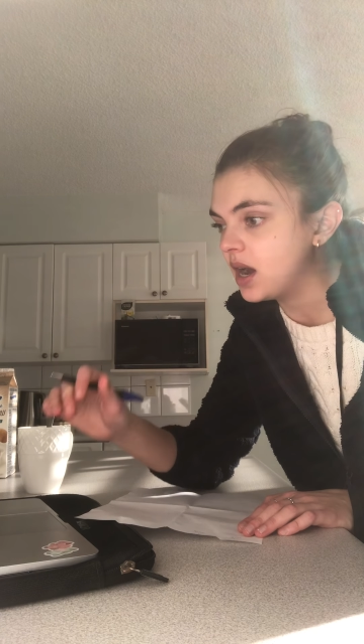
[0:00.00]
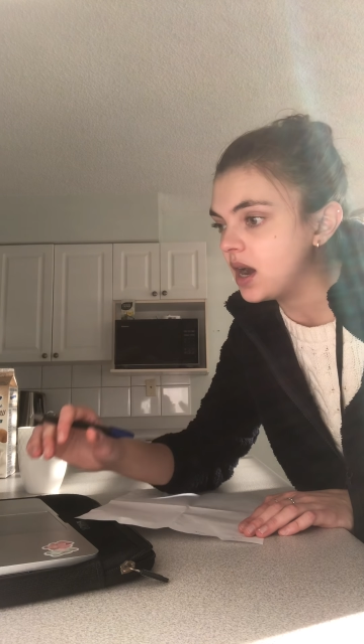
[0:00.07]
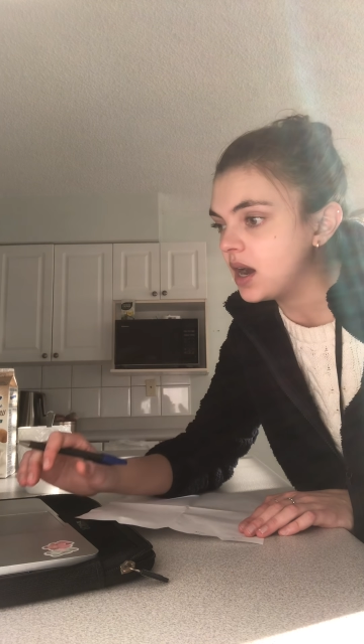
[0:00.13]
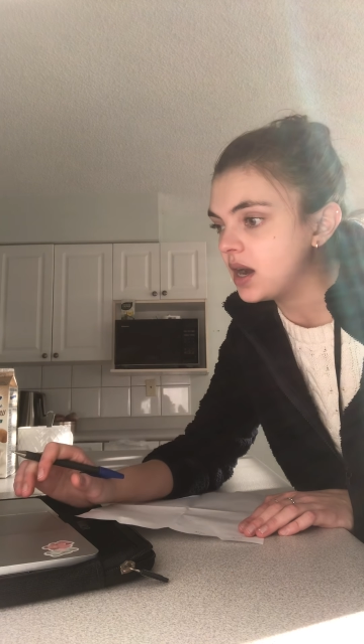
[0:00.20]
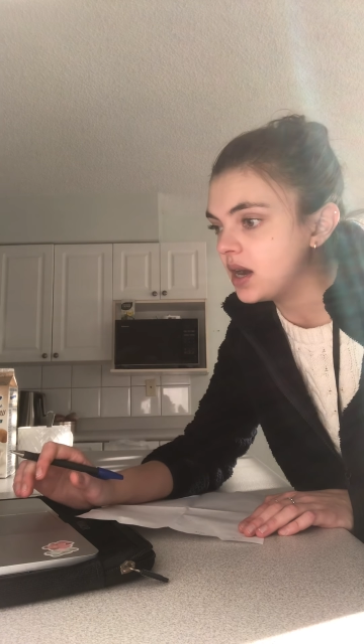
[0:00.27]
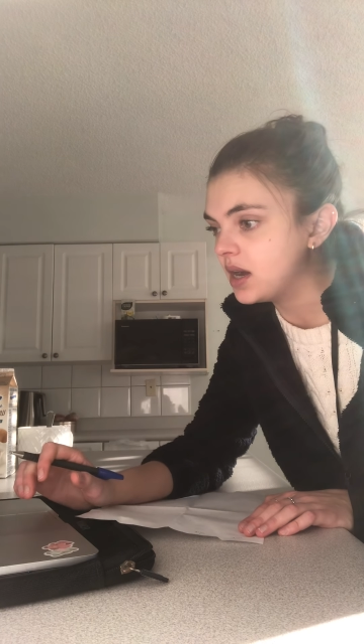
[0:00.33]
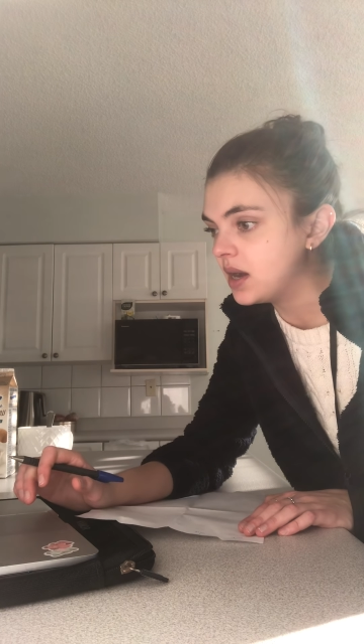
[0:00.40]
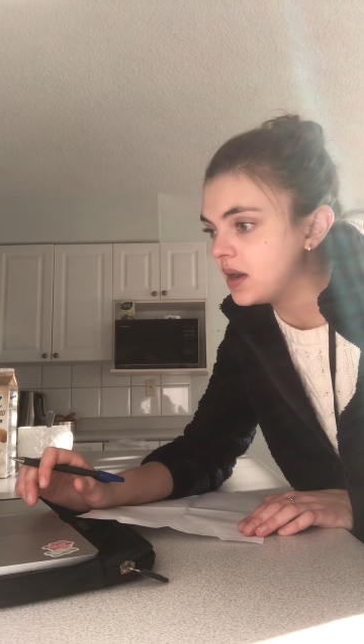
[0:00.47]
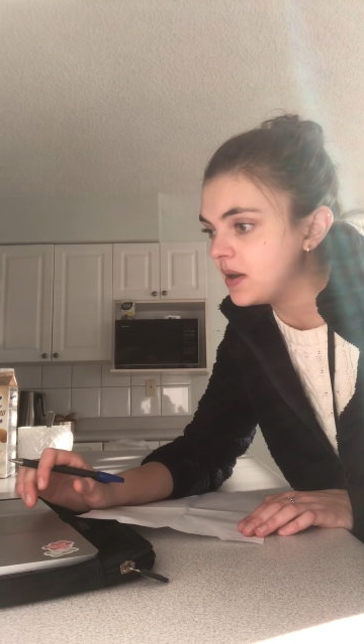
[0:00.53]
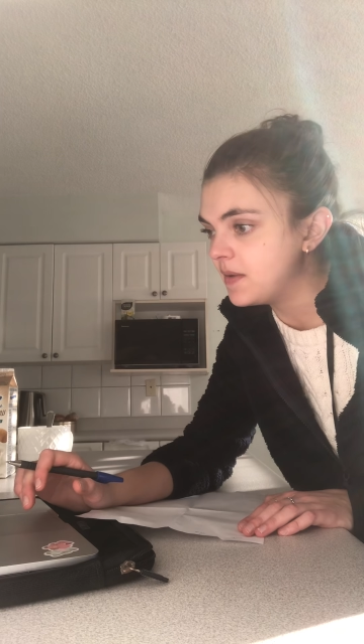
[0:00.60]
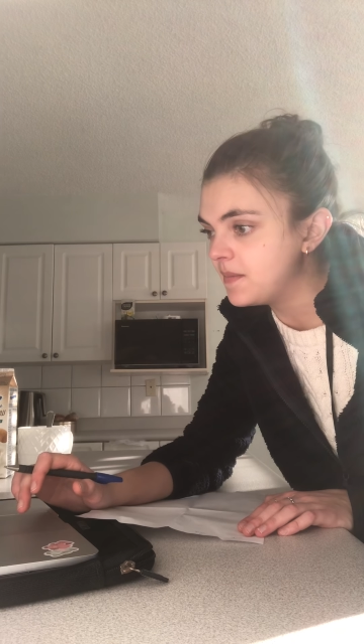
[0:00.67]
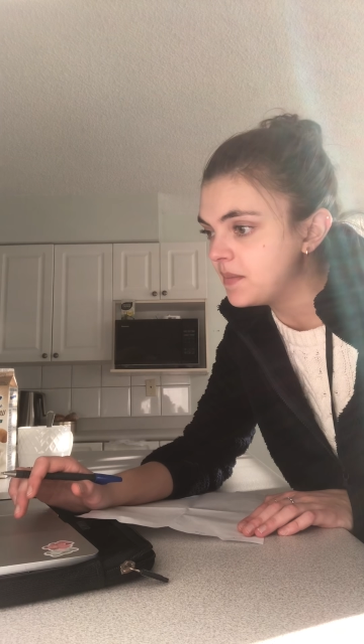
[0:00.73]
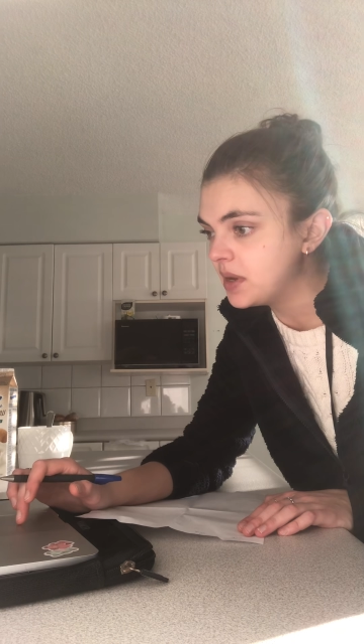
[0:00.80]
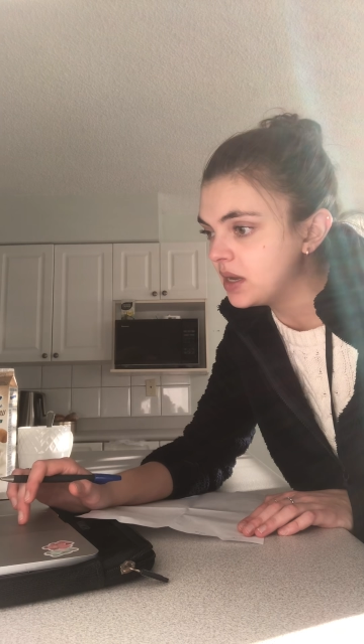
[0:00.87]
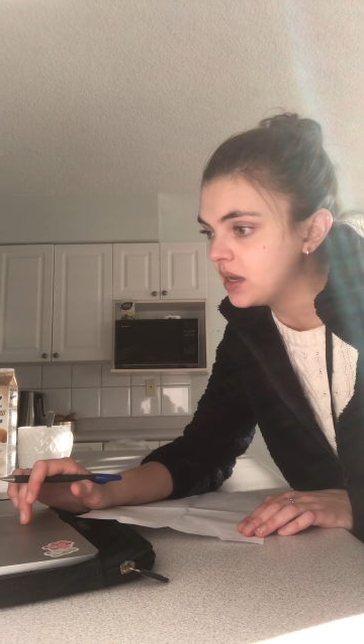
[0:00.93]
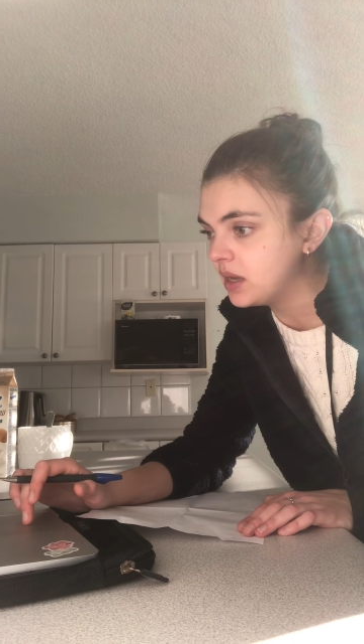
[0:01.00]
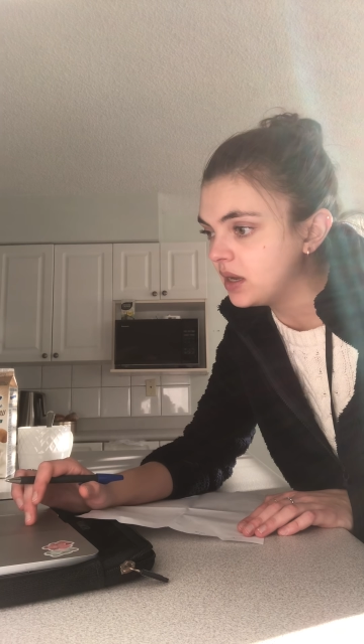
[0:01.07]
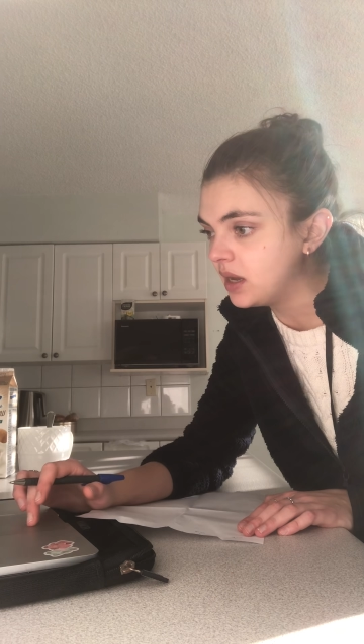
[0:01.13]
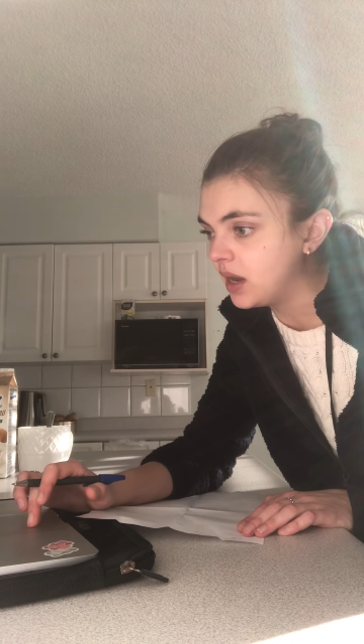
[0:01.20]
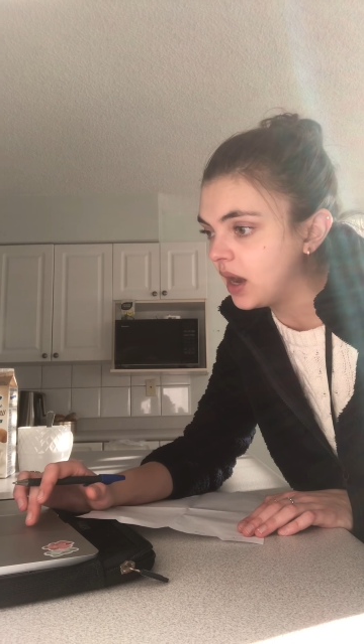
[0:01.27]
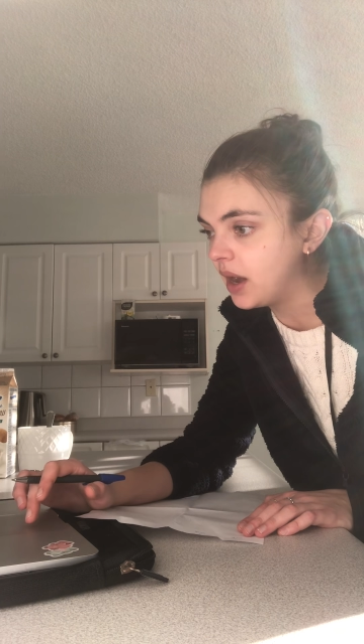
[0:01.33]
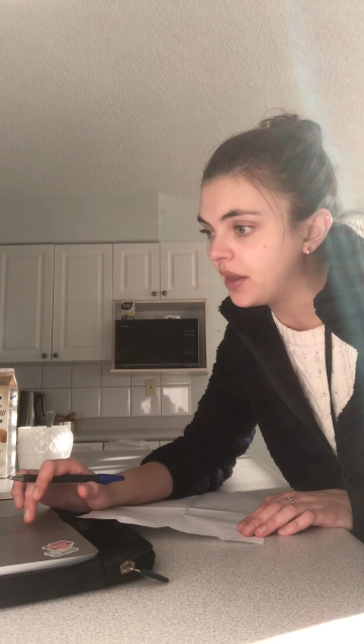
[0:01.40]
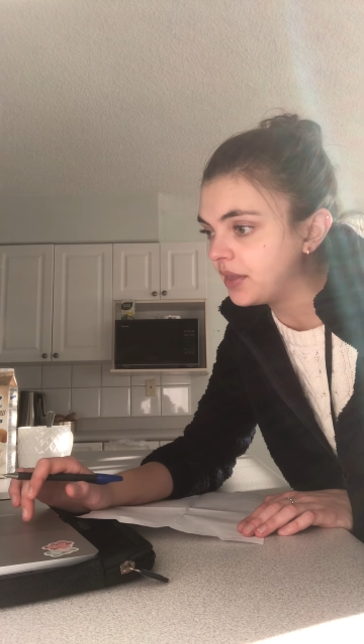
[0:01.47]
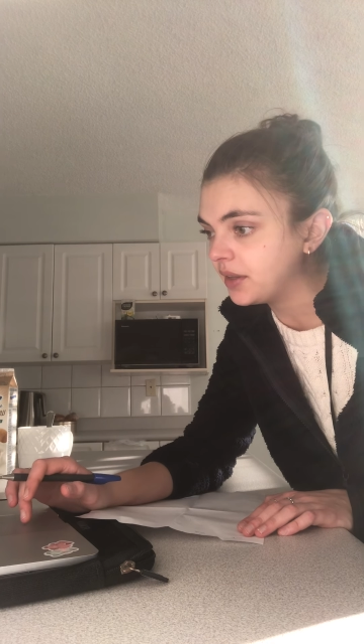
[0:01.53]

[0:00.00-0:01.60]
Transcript: Anna